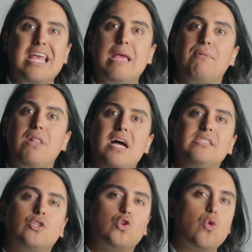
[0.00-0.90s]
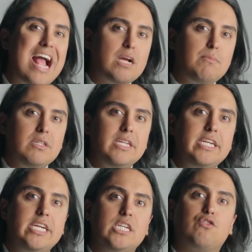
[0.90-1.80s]
implies a trackable
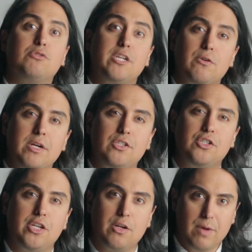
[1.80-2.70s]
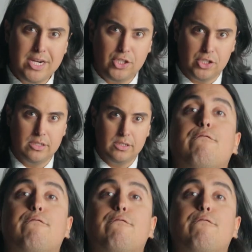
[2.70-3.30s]
lineage from generation to generation.